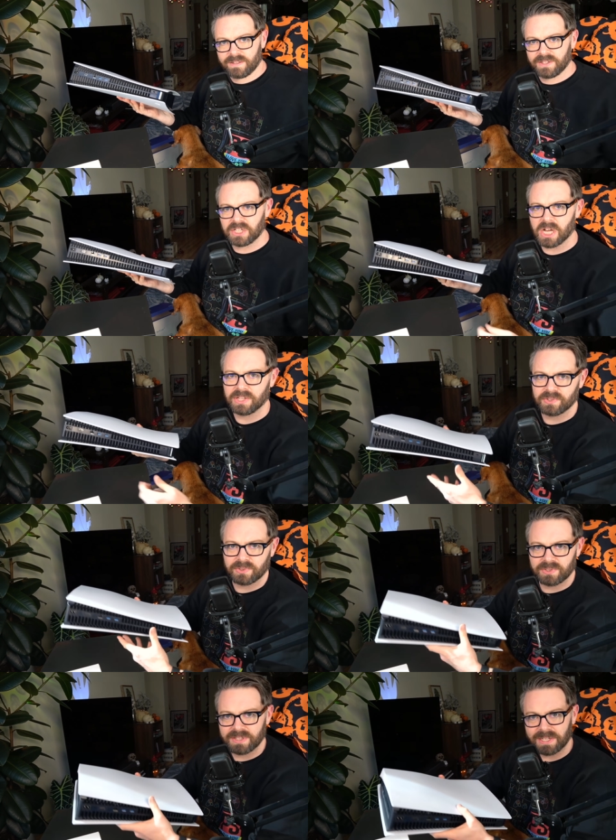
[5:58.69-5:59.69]
The
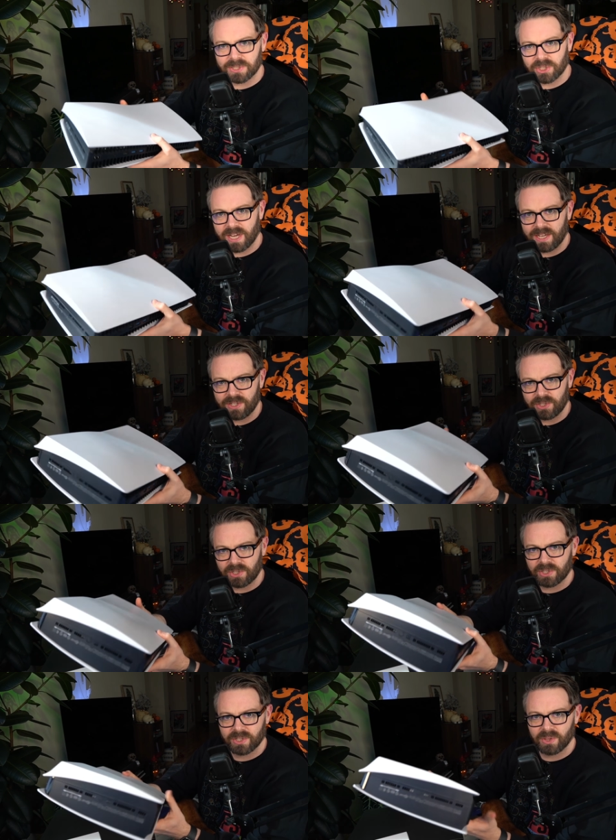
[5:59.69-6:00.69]
console that'll
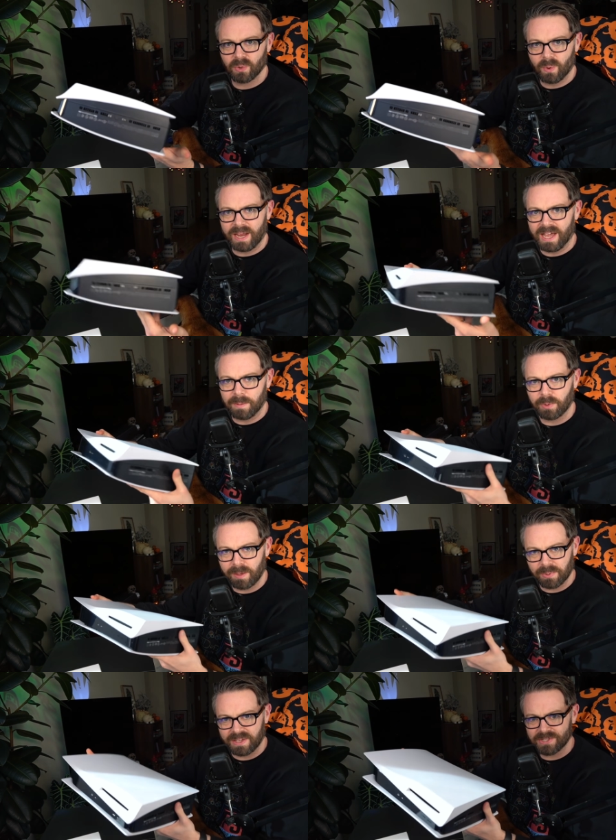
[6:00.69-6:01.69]
change the way I play
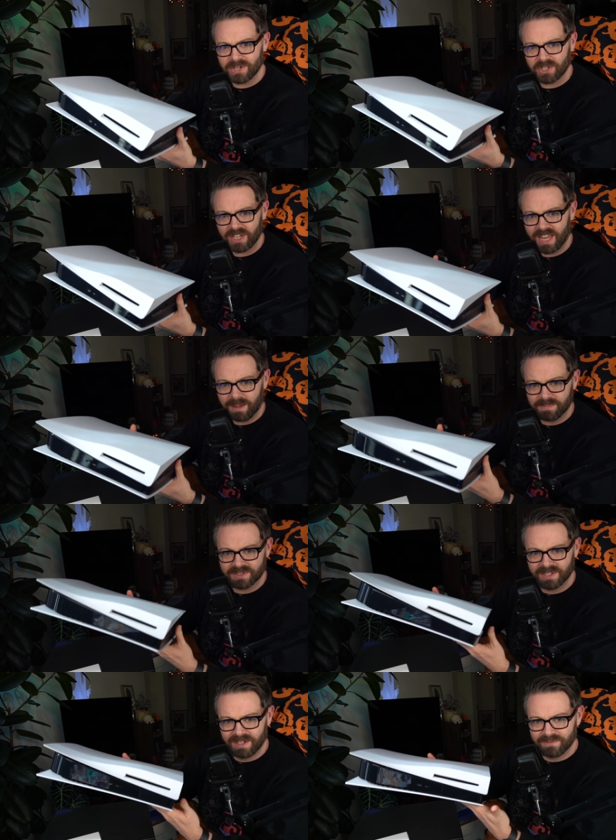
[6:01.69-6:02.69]
PlayStation games